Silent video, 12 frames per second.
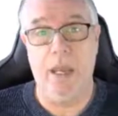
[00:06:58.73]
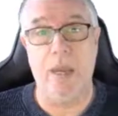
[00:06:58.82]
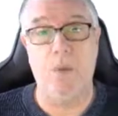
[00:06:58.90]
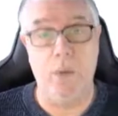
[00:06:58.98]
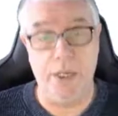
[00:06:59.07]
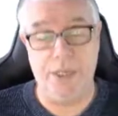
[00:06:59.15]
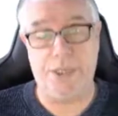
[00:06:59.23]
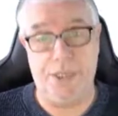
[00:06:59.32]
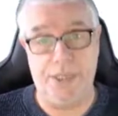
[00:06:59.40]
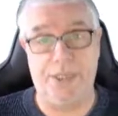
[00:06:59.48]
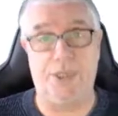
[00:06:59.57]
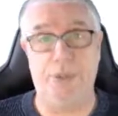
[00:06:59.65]
which
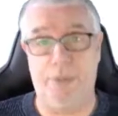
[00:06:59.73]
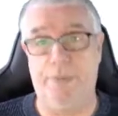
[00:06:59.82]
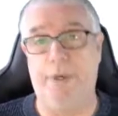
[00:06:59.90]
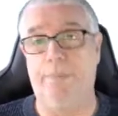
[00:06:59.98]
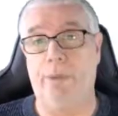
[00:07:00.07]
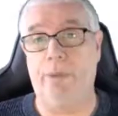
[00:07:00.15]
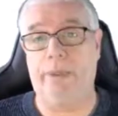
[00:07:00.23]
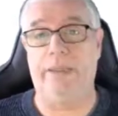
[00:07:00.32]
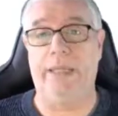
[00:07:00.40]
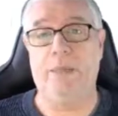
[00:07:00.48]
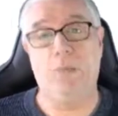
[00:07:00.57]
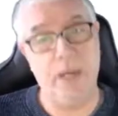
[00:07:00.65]
is super important.
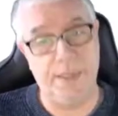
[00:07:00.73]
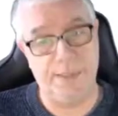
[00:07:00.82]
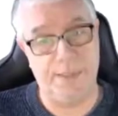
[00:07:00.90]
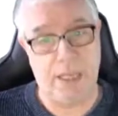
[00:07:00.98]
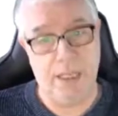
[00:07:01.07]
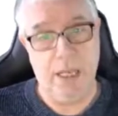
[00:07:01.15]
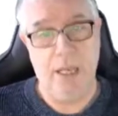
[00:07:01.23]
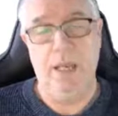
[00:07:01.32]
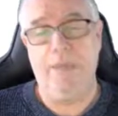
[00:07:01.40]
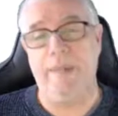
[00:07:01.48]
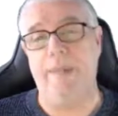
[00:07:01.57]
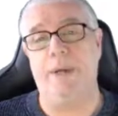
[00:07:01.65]
And we'll see
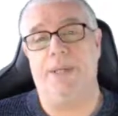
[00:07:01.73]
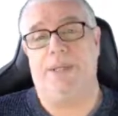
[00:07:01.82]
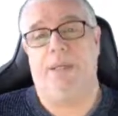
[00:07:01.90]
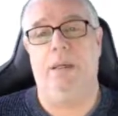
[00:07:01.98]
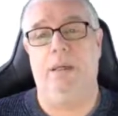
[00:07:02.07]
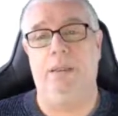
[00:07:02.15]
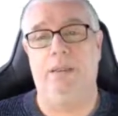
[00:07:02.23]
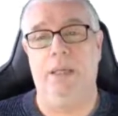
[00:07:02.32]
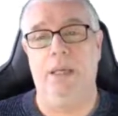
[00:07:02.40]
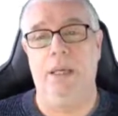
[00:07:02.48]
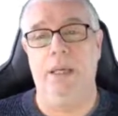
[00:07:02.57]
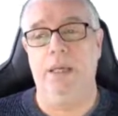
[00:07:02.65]
that the result,
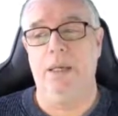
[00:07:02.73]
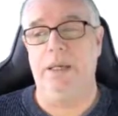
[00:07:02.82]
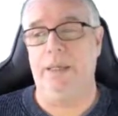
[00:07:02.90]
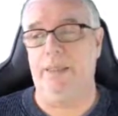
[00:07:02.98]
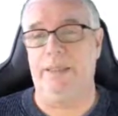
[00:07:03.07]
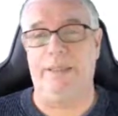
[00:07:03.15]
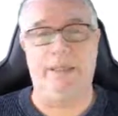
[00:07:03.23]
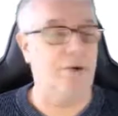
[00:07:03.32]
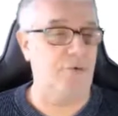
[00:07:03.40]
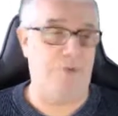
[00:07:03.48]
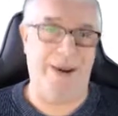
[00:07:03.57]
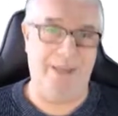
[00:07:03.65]
it's
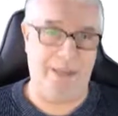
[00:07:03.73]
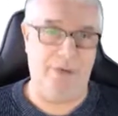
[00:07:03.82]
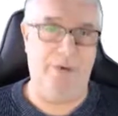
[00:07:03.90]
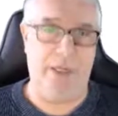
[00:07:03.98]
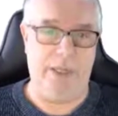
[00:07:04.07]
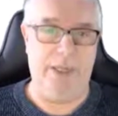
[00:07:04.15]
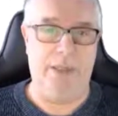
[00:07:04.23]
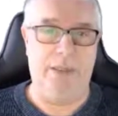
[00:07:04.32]
crazy, really.